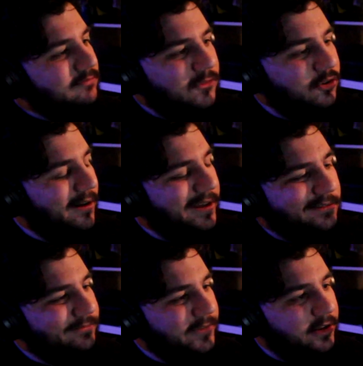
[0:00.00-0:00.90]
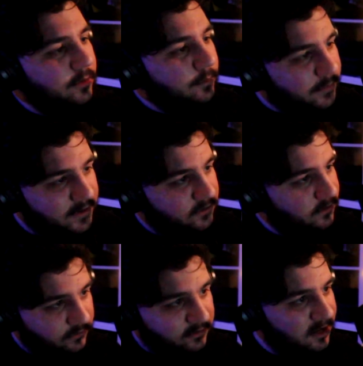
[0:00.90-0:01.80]
great, you know, pieces
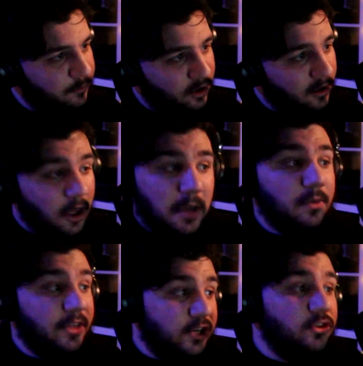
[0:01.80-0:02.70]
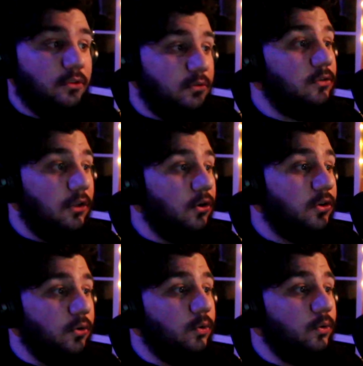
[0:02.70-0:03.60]
of cinema, but they do look
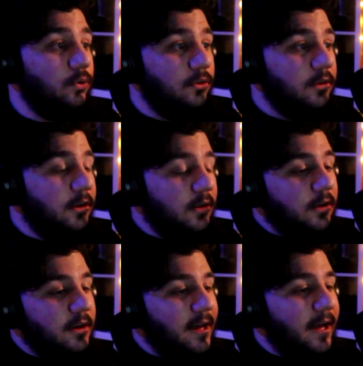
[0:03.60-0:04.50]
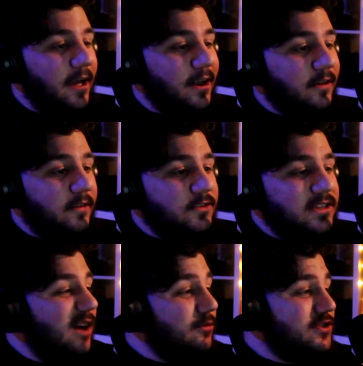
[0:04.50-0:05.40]
cool. And
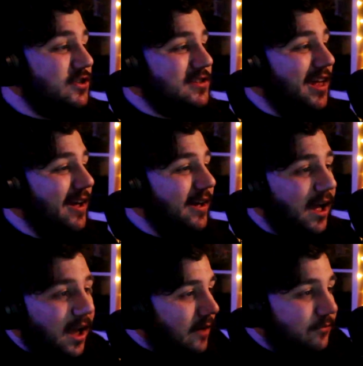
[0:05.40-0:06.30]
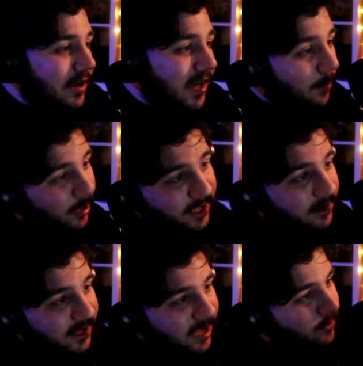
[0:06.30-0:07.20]
that was just like, I feel like I'm a
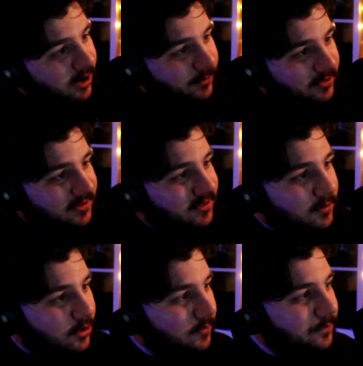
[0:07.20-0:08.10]
kid again when I'm in the cinema.